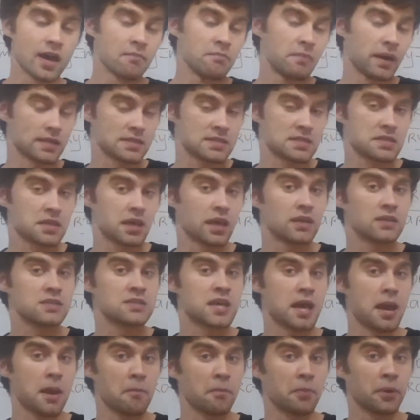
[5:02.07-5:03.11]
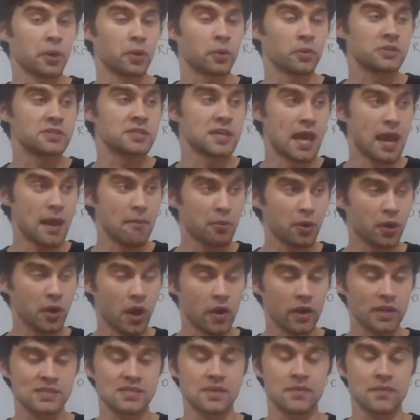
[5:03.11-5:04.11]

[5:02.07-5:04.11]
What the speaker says: But temporary,